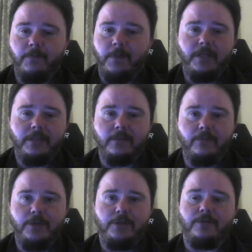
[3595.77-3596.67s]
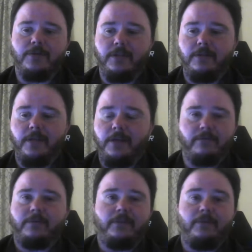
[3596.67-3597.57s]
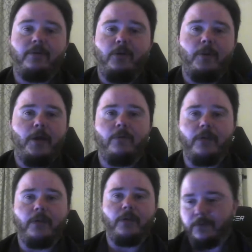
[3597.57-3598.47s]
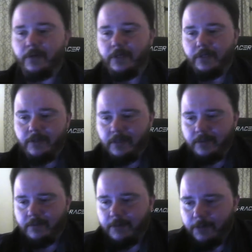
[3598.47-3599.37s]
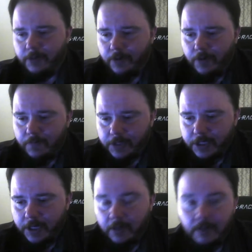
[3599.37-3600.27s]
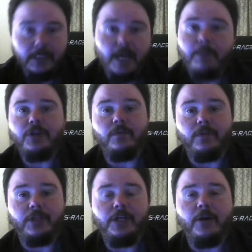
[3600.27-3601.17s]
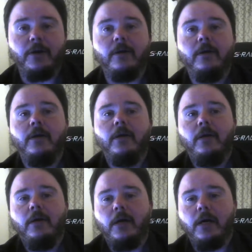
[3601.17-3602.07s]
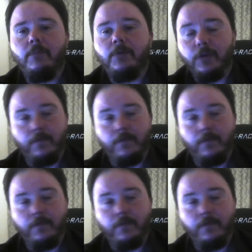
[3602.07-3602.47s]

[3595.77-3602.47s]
for months or years, and they don't still don't know my whole life story. They people don't overshare. Scammers overshare um,